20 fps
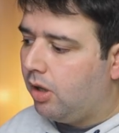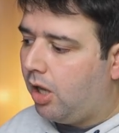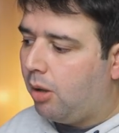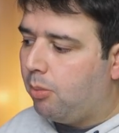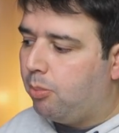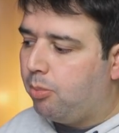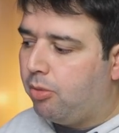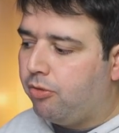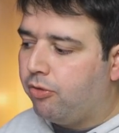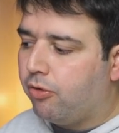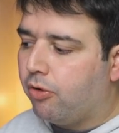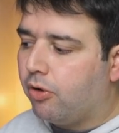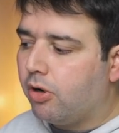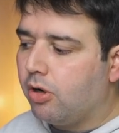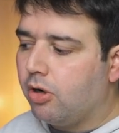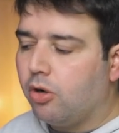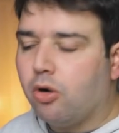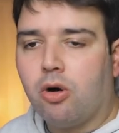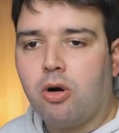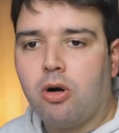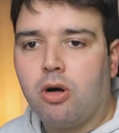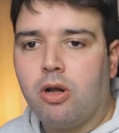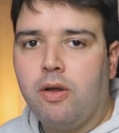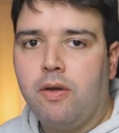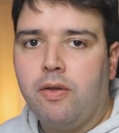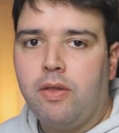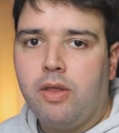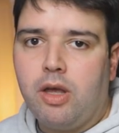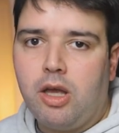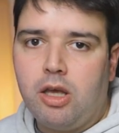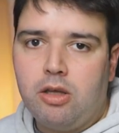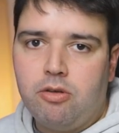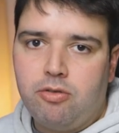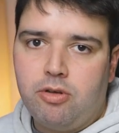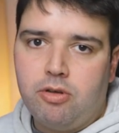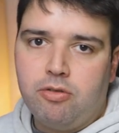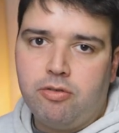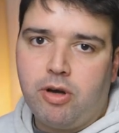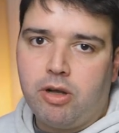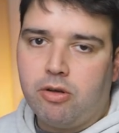MP4 or
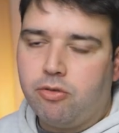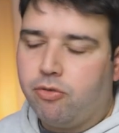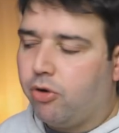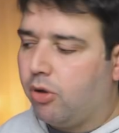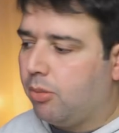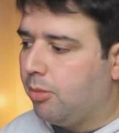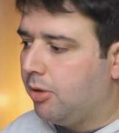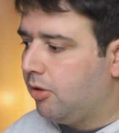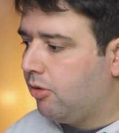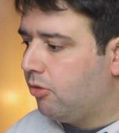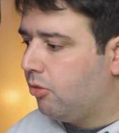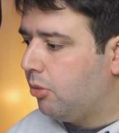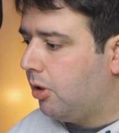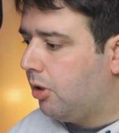AV file format as